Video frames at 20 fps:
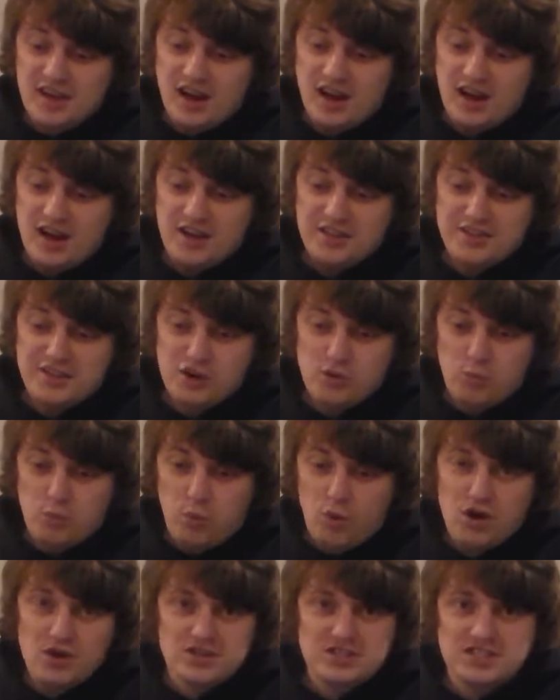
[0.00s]
there
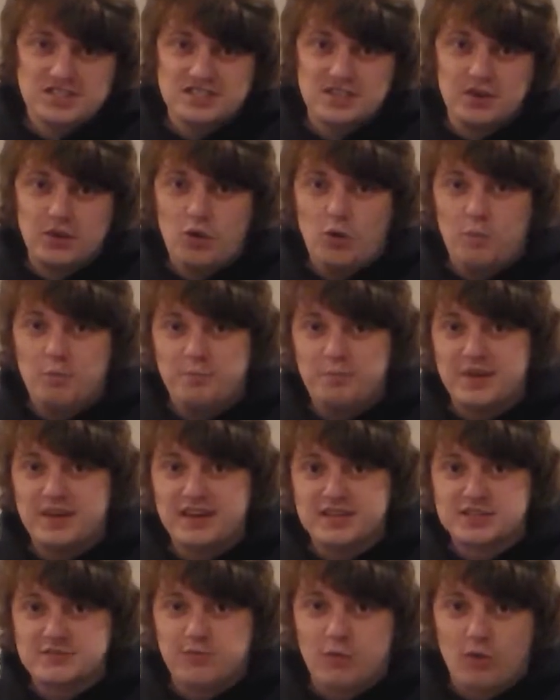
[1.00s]
were still
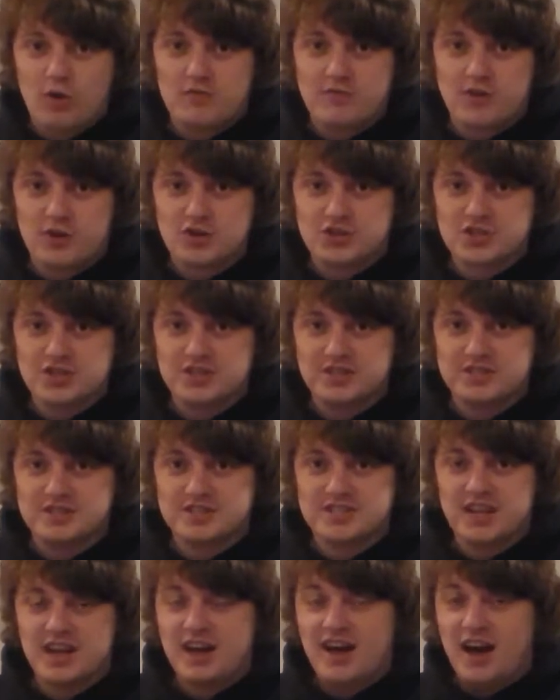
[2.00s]
PS4
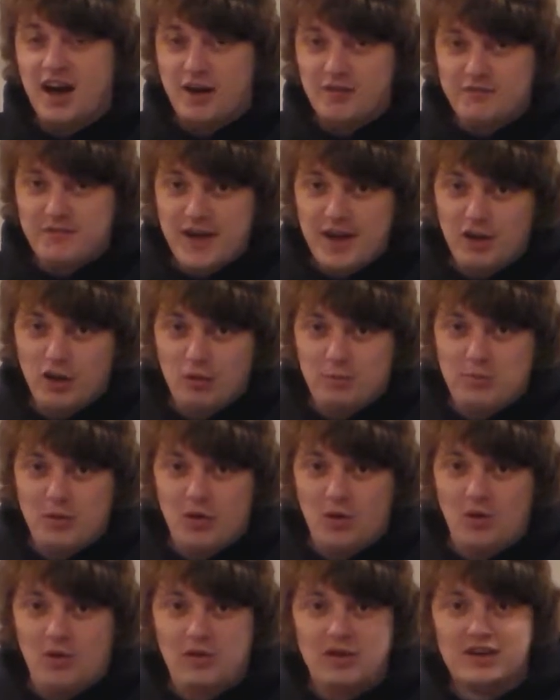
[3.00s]
versions
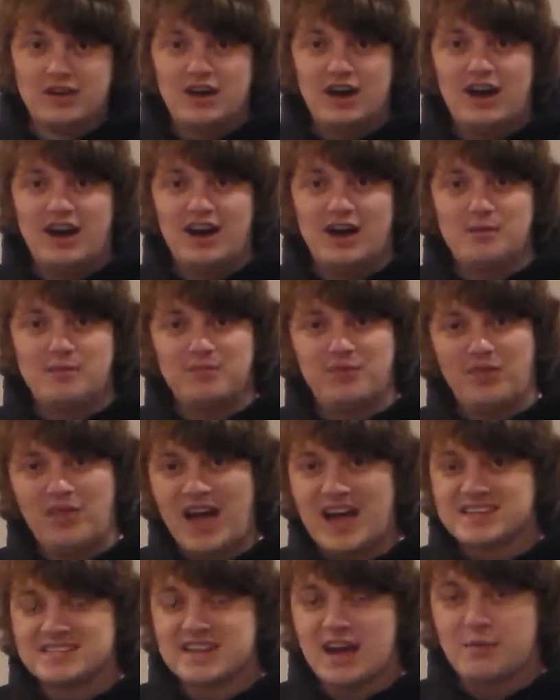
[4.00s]
available the
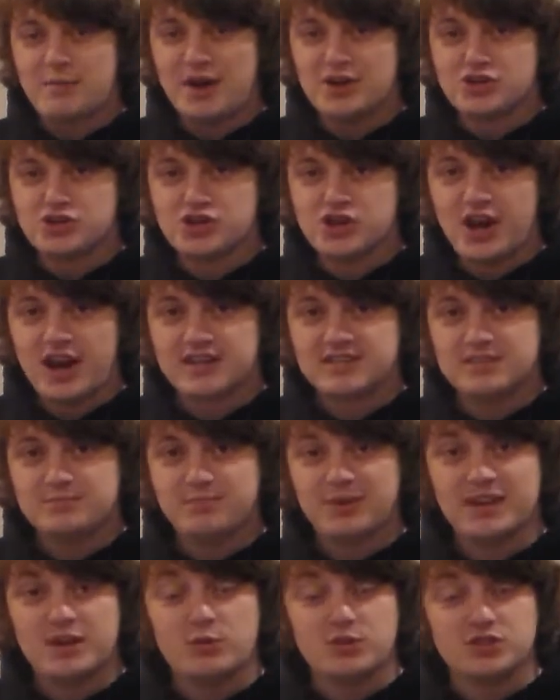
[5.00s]
last time I
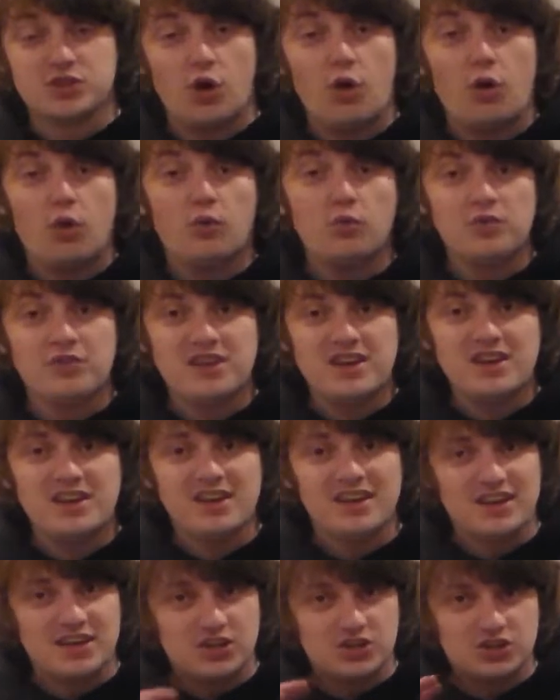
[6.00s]
checked, but it was
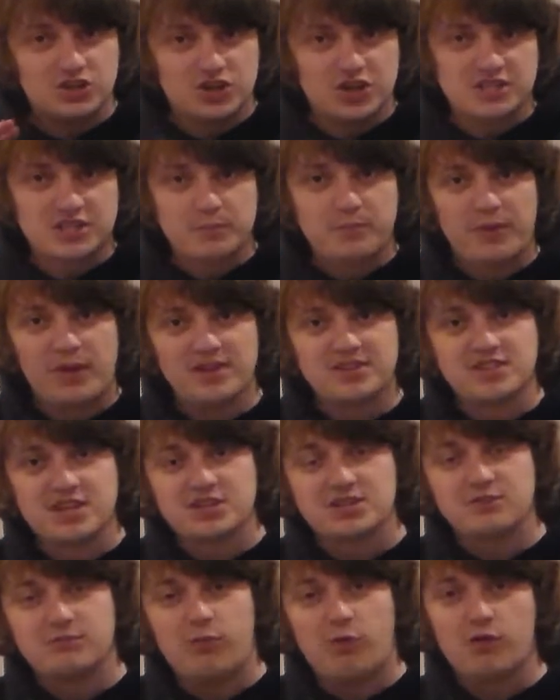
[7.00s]
only just the
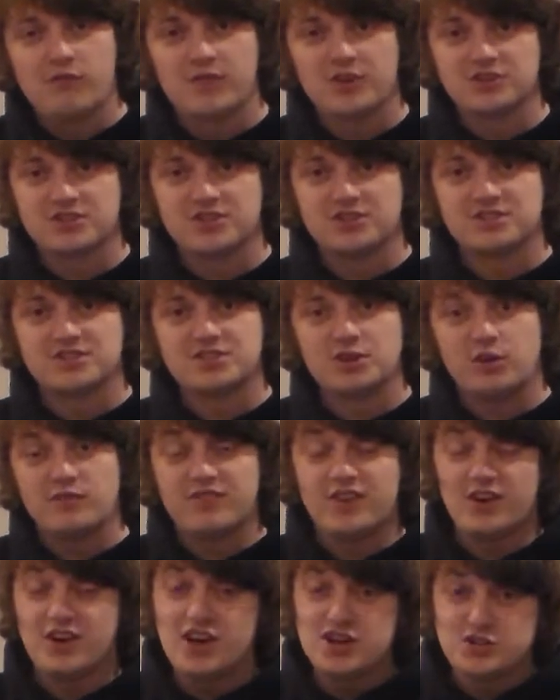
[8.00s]
PlayStation 4 version. So
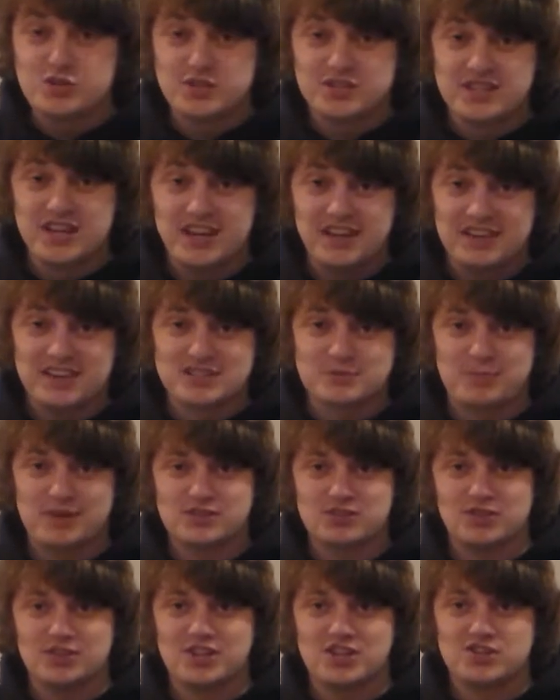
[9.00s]
if you're interested in this
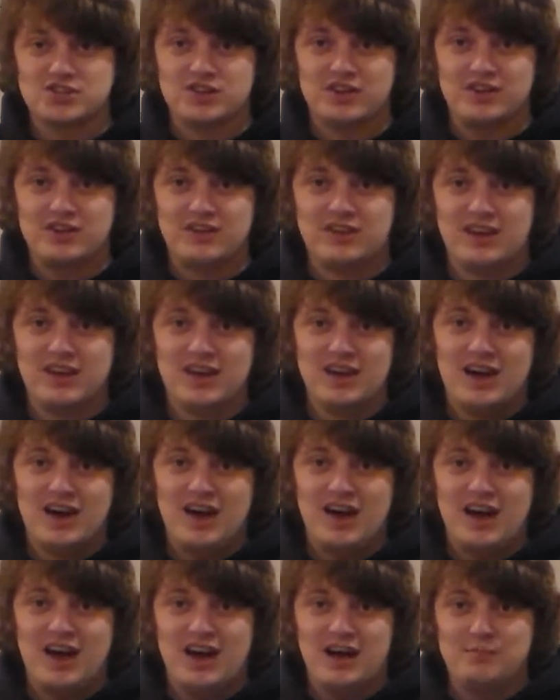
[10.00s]
special edition,
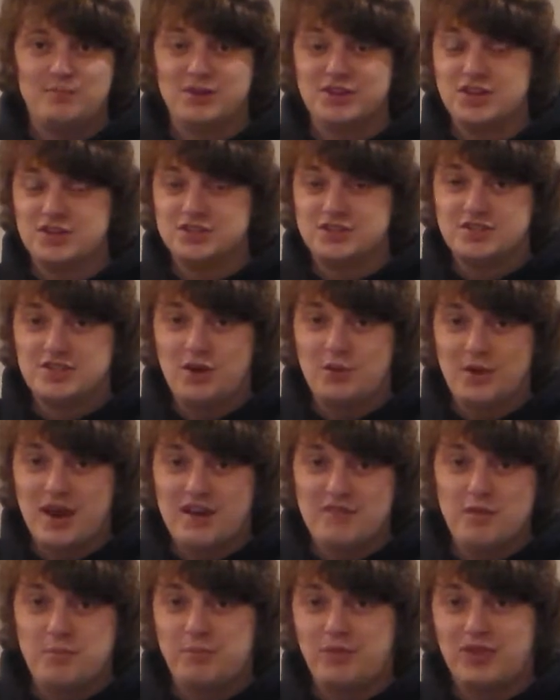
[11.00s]
but you don't
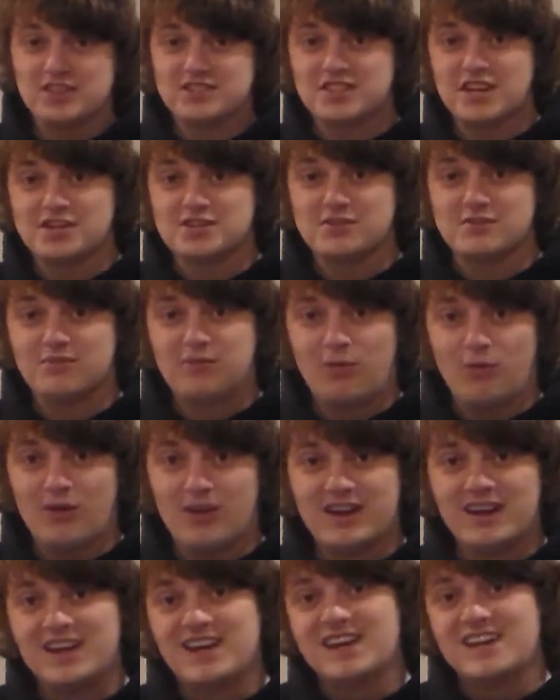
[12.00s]
have a PlayStation
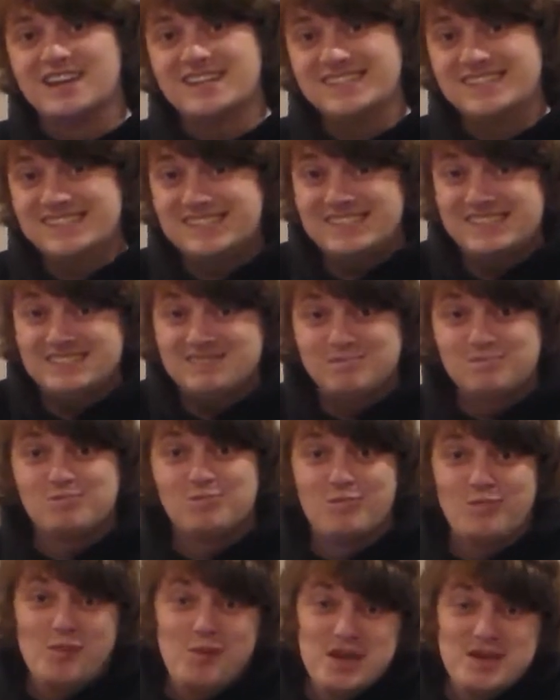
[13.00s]
4, it
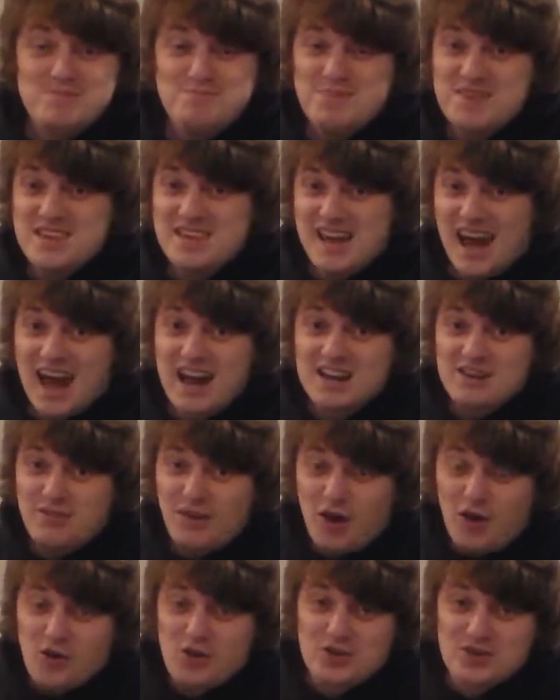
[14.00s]
might be kind of
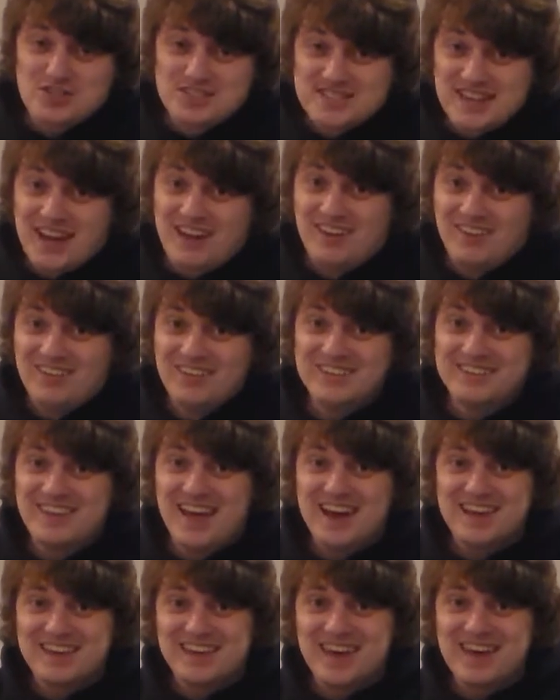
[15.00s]
a harder sell in
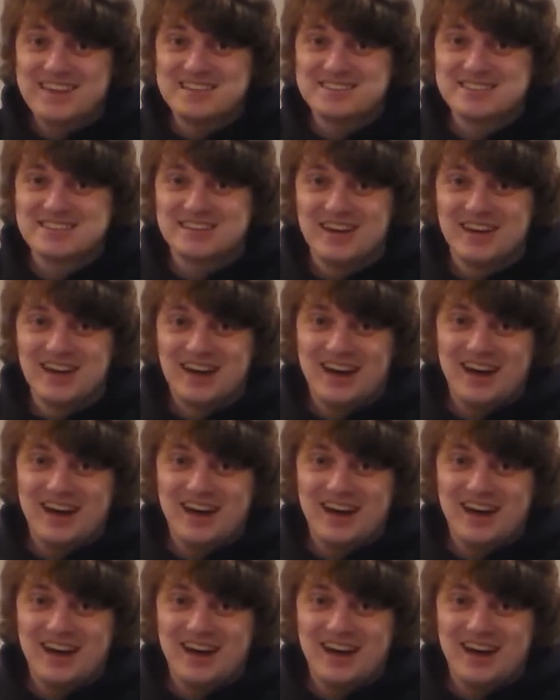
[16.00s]
that case.